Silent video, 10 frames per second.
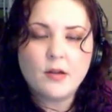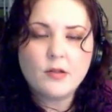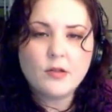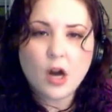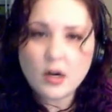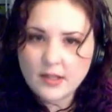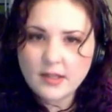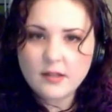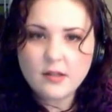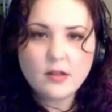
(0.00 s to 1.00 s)

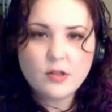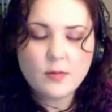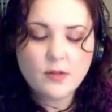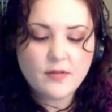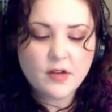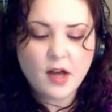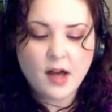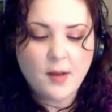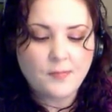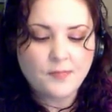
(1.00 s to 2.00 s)
Charlie
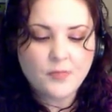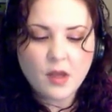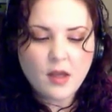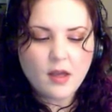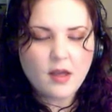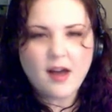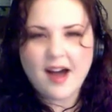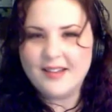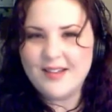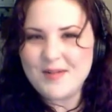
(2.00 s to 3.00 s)
Chubalova. I
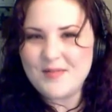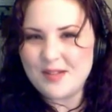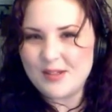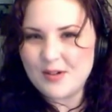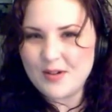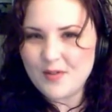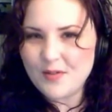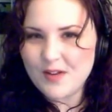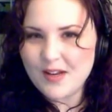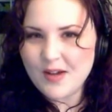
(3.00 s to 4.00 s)
loved the look of your
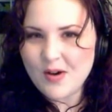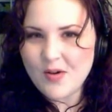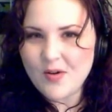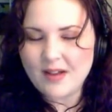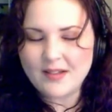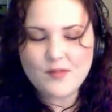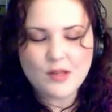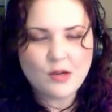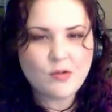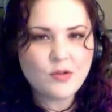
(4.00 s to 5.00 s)
video. I love the
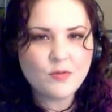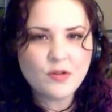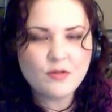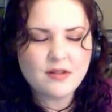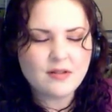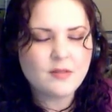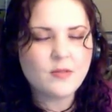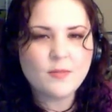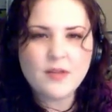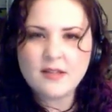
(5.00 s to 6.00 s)
tone you were using. It's some of
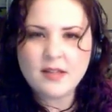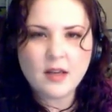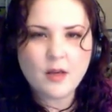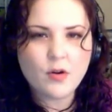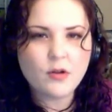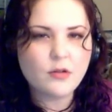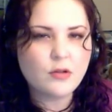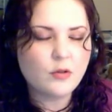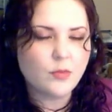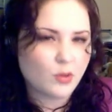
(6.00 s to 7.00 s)
the best singing I've heard you
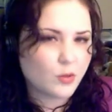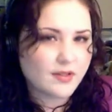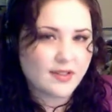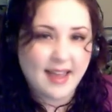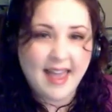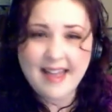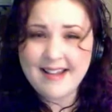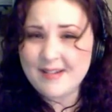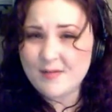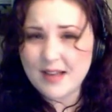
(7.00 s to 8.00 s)
do. But towards the
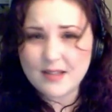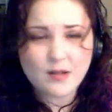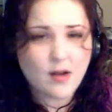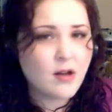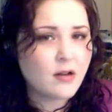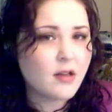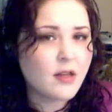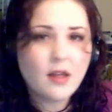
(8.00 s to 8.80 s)
end of that song,